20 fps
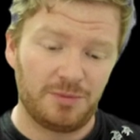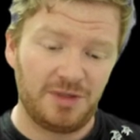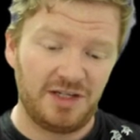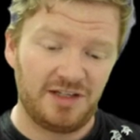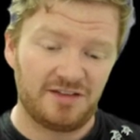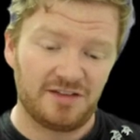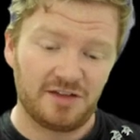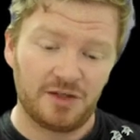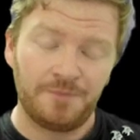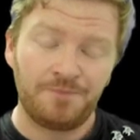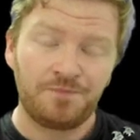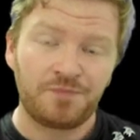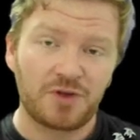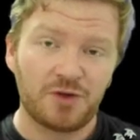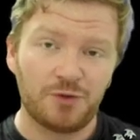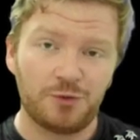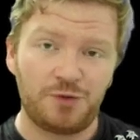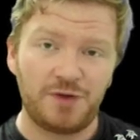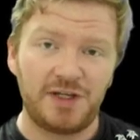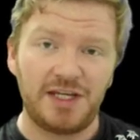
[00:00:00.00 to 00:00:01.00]
meter,
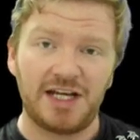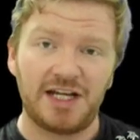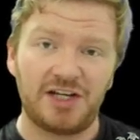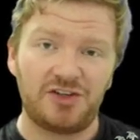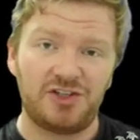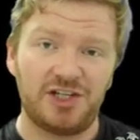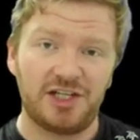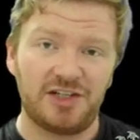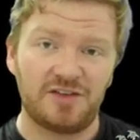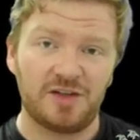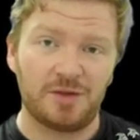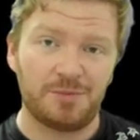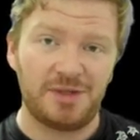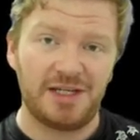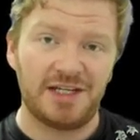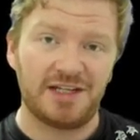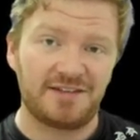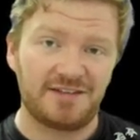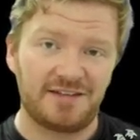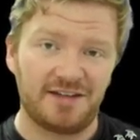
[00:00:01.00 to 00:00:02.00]
V actually ends up
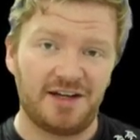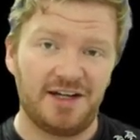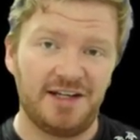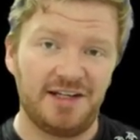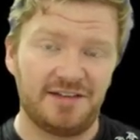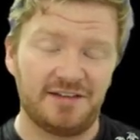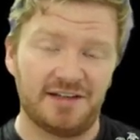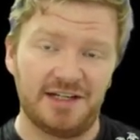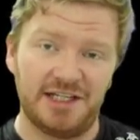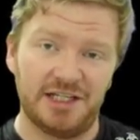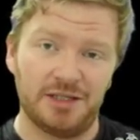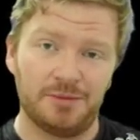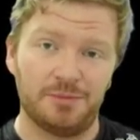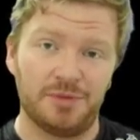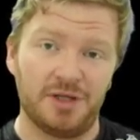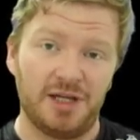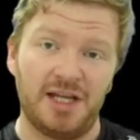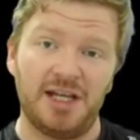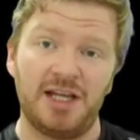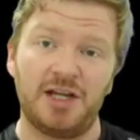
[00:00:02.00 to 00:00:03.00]
being a tiny, tiny
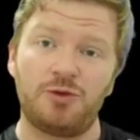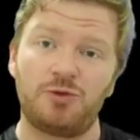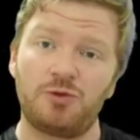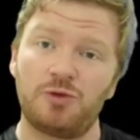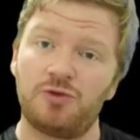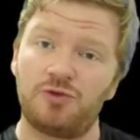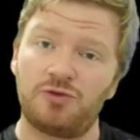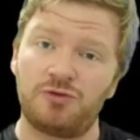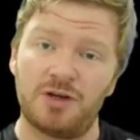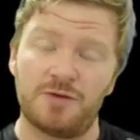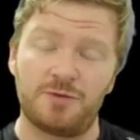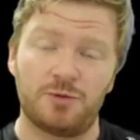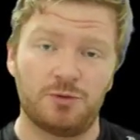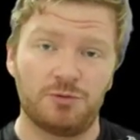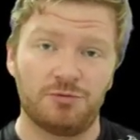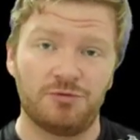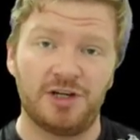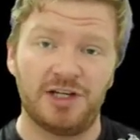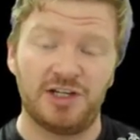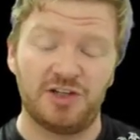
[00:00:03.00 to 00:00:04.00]
number. Electrons travel
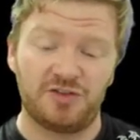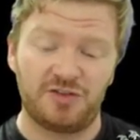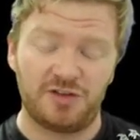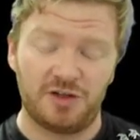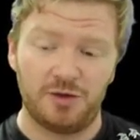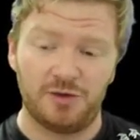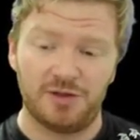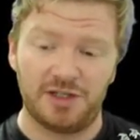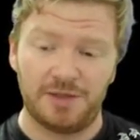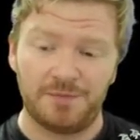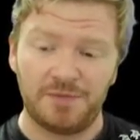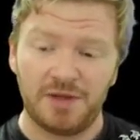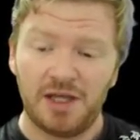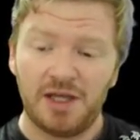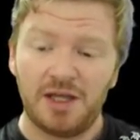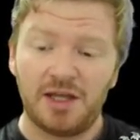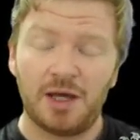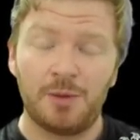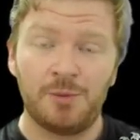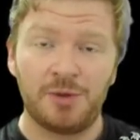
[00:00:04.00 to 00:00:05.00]
really slowly,
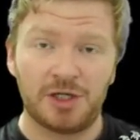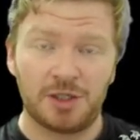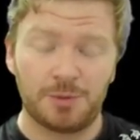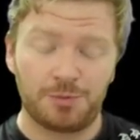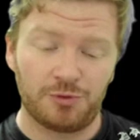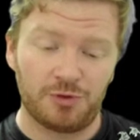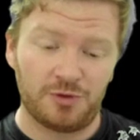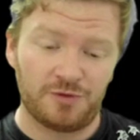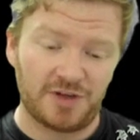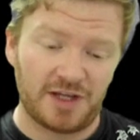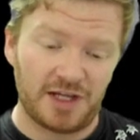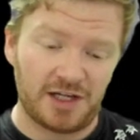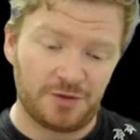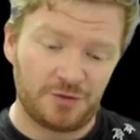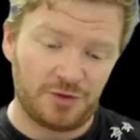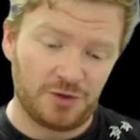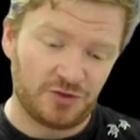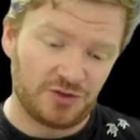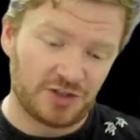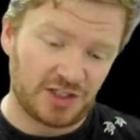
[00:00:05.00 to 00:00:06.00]
and we're going to prove that in a
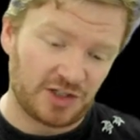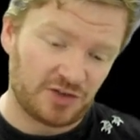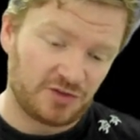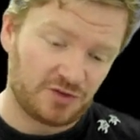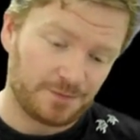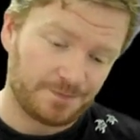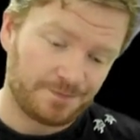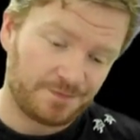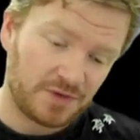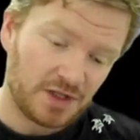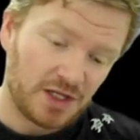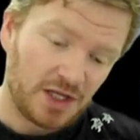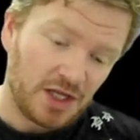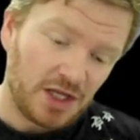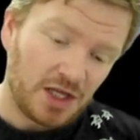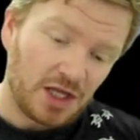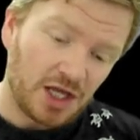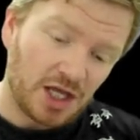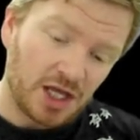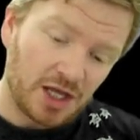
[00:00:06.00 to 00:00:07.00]
future lesson.
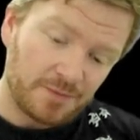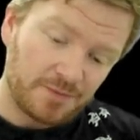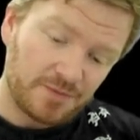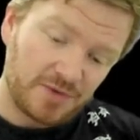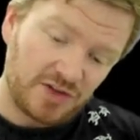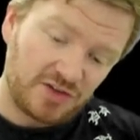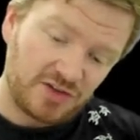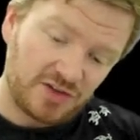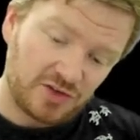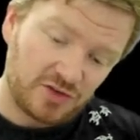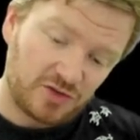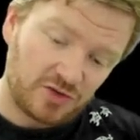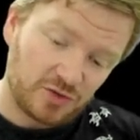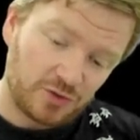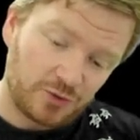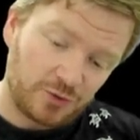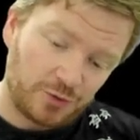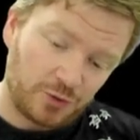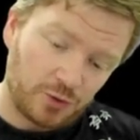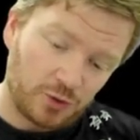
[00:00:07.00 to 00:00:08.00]
This
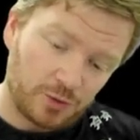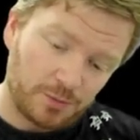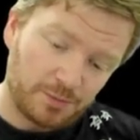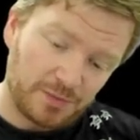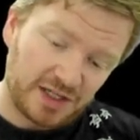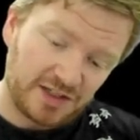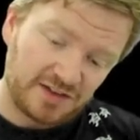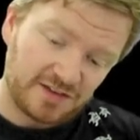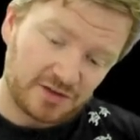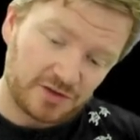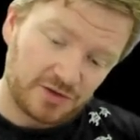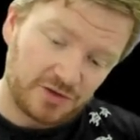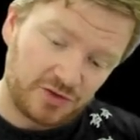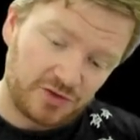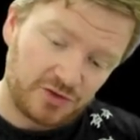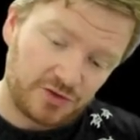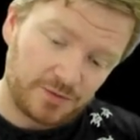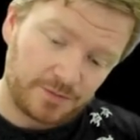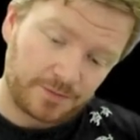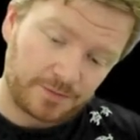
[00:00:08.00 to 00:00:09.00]
is for
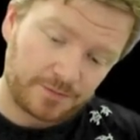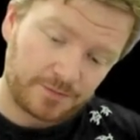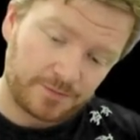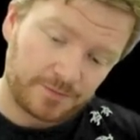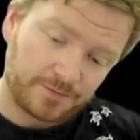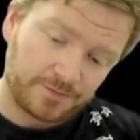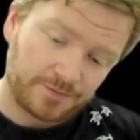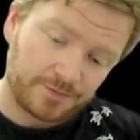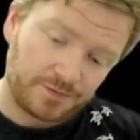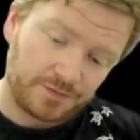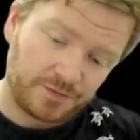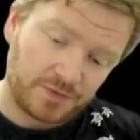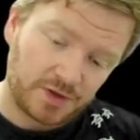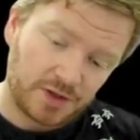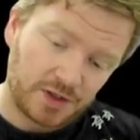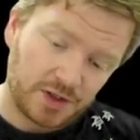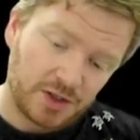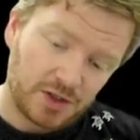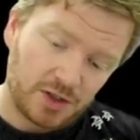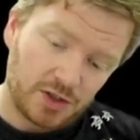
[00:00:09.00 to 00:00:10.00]
metals,
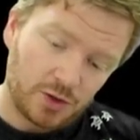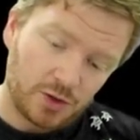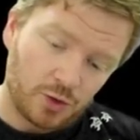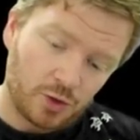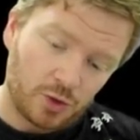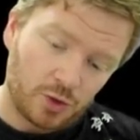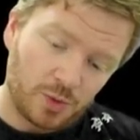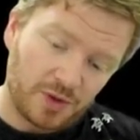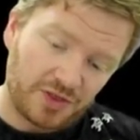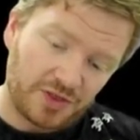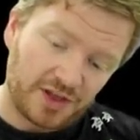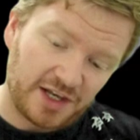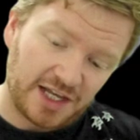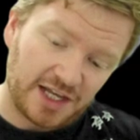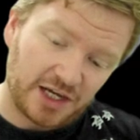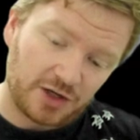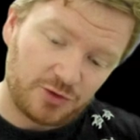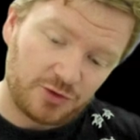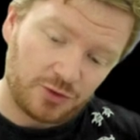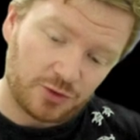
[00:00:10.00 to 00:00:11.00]
or with
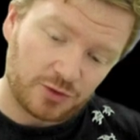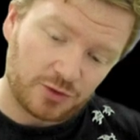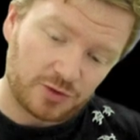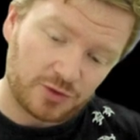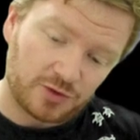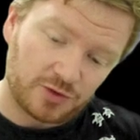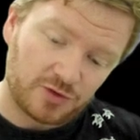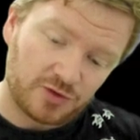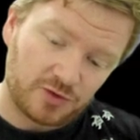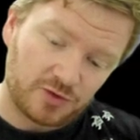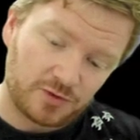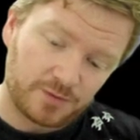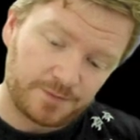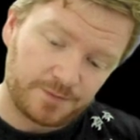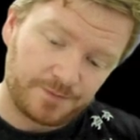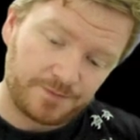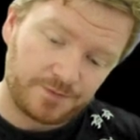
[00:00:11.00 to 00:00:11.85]
electrons.